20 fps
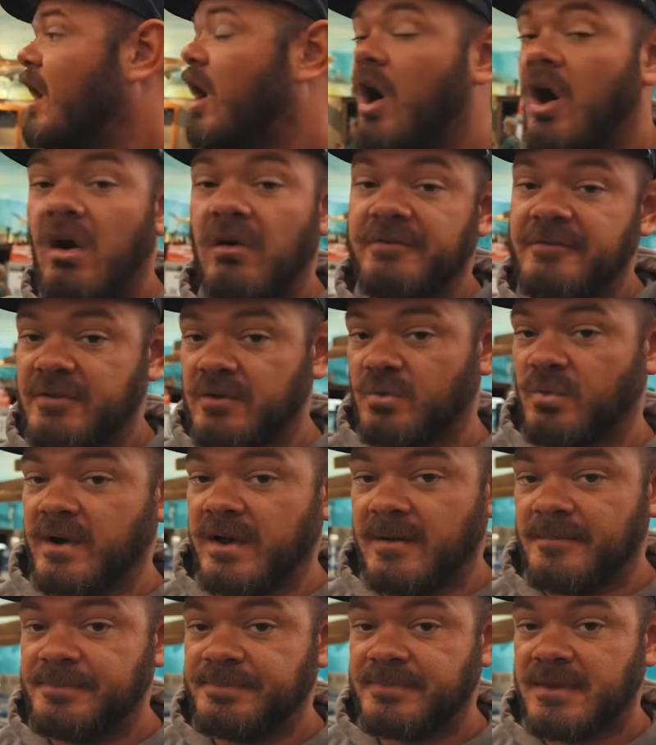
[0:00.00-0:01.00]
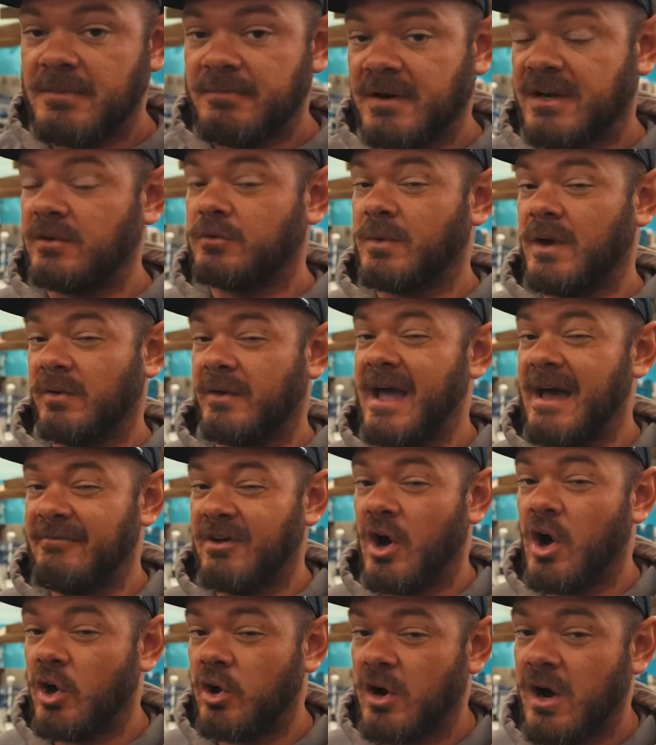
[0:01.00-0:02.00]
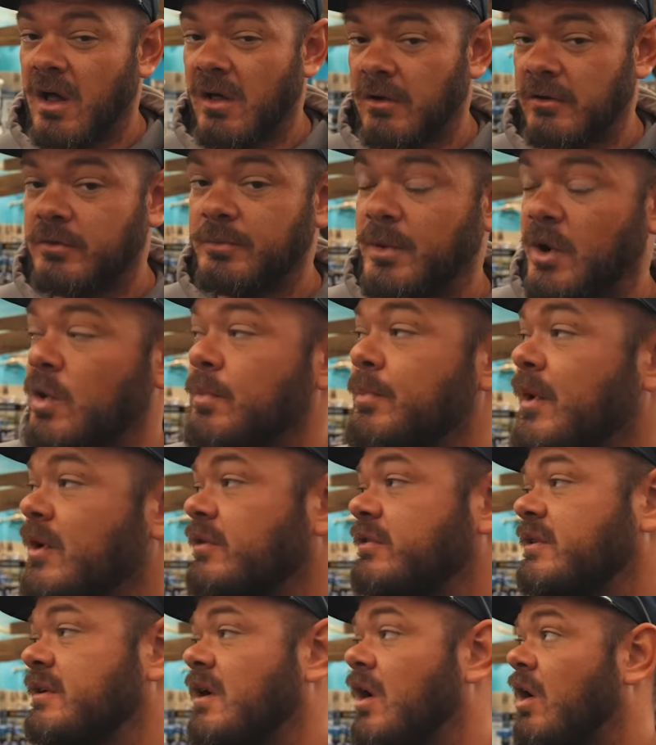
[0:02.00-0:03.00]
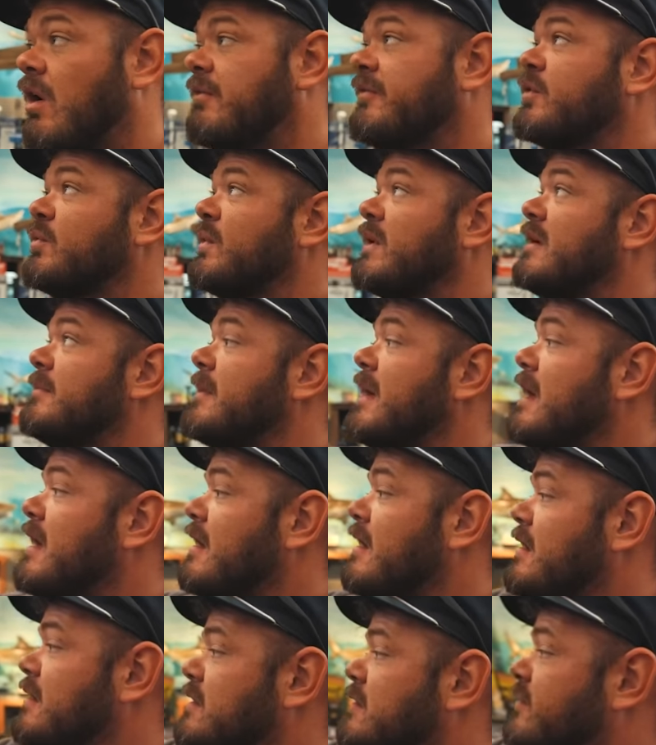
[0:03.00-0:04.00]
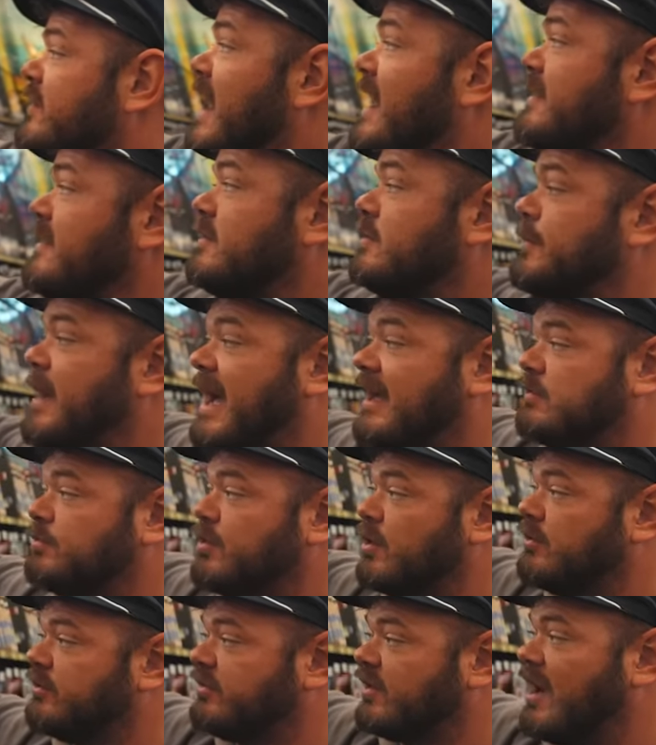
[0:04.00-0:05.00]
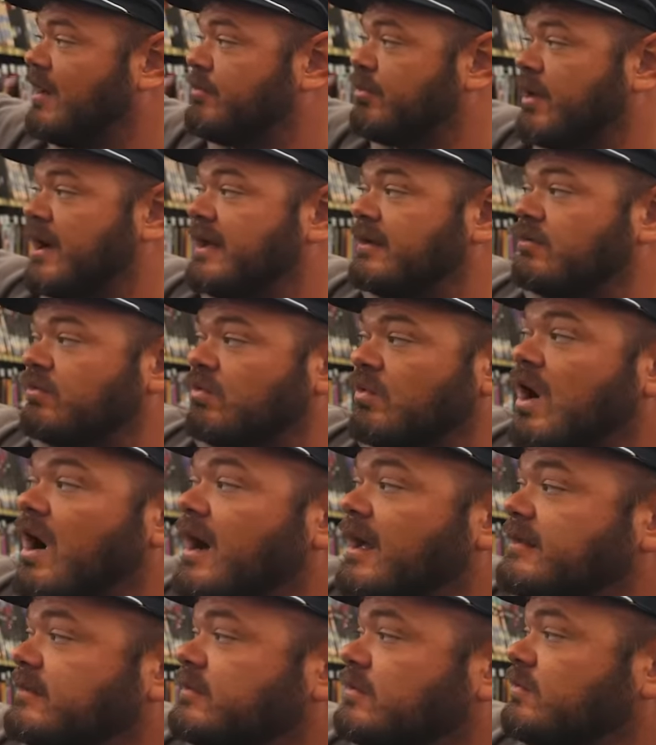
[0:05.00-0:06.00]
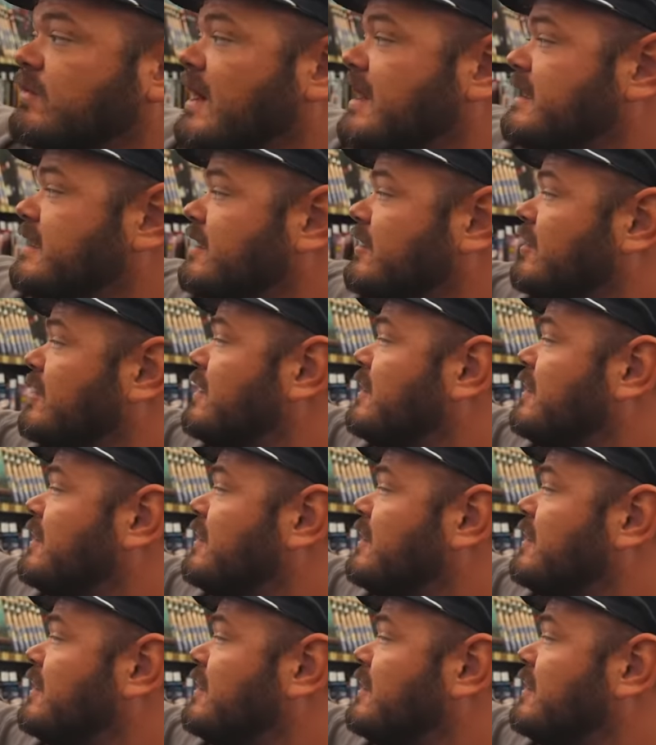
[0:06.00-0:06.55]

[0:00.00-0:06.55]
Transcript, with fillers: off the rip, because we only have one hundred dollars per person, off the rip, you've got these Bass Pro Shop brand rods right here.